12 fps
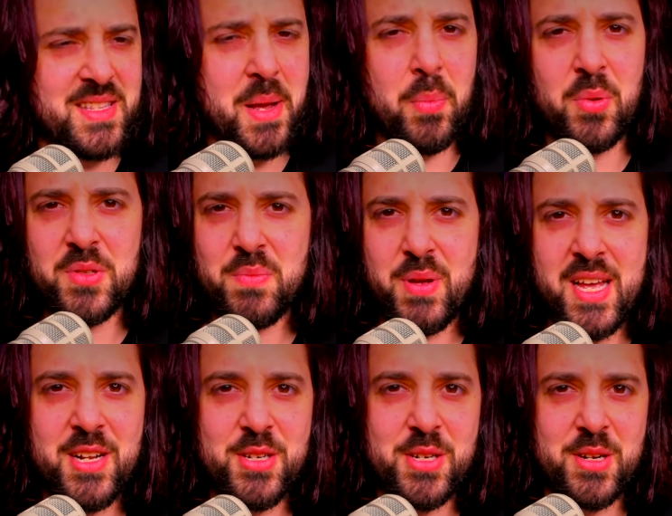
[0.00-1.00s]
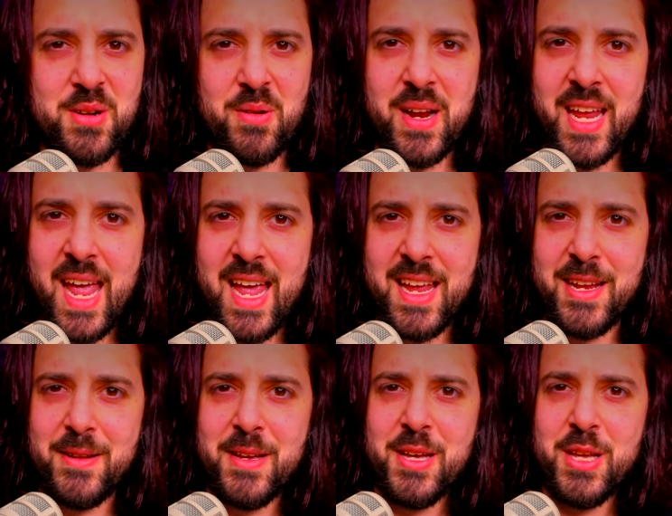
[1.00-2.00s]
nipples pinched during
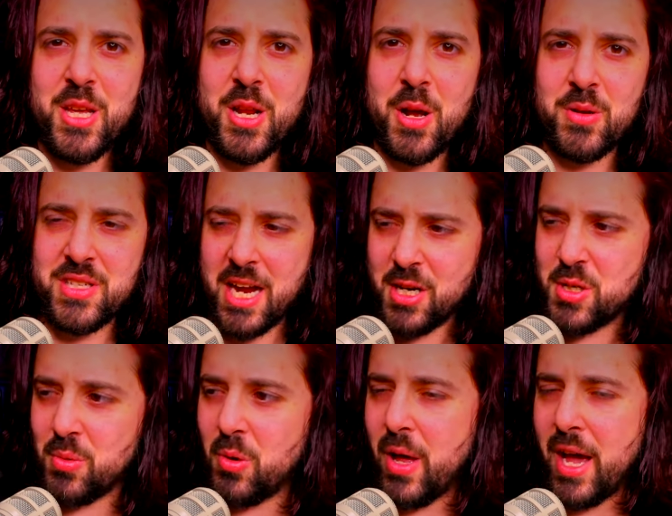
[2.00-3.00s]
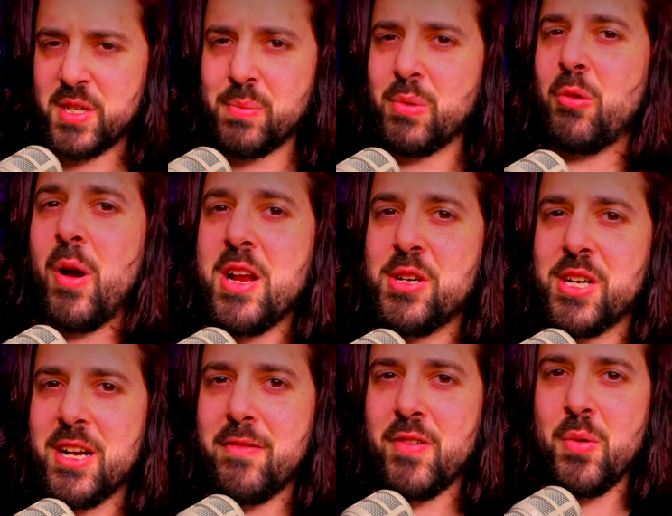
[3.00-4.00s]
a, you know, sexual exploration,
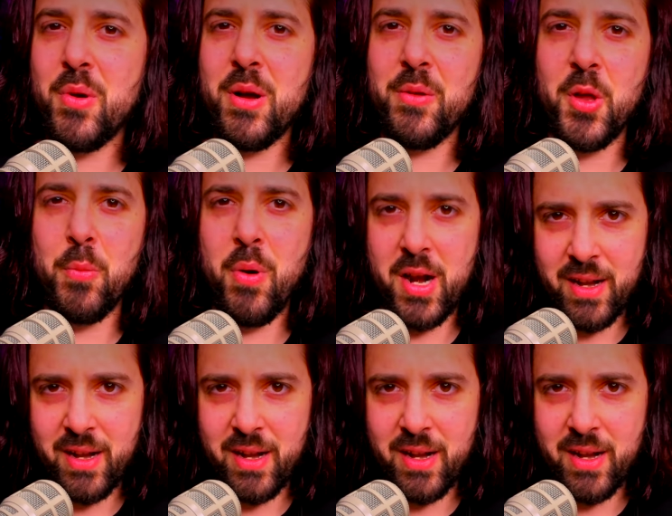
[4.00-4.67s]
if you will, no pun